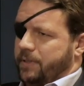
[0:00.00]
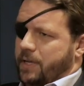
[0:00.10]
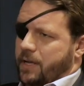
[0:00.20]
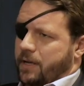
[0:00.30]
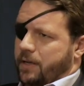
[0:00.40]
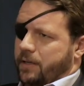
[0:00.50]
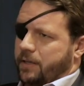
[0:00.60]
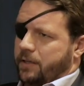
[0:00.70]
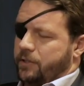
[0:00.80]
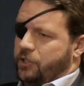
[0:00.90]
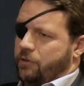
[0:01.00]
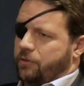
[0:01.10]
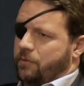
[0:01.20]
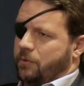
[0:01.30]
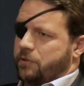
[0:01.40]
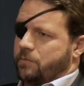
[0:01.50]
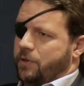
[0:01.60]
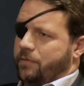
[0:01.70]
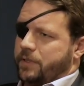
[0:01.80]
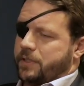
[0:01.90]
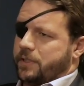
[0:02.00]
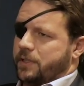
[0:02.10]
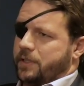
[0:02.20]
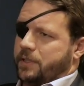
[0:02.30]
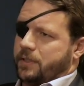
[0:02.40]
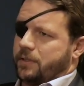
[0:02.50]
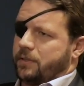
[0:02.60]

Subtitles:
Geothermal was previously